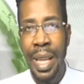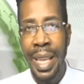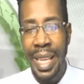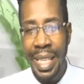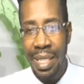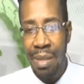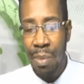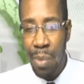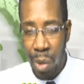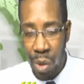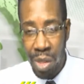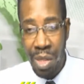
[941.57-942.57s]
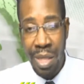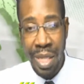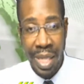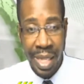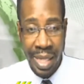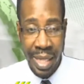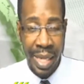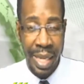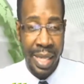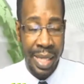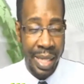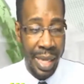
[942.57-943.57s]
is important. It
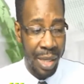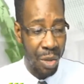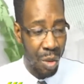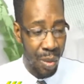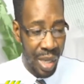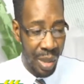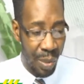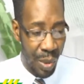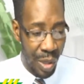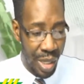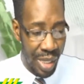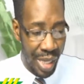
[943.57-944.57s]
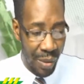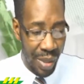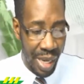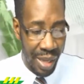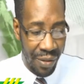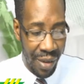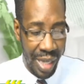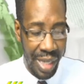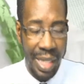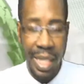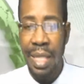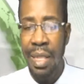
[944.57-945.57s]
is extremely important that we get
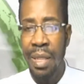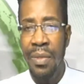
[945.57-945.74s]
vaccinated,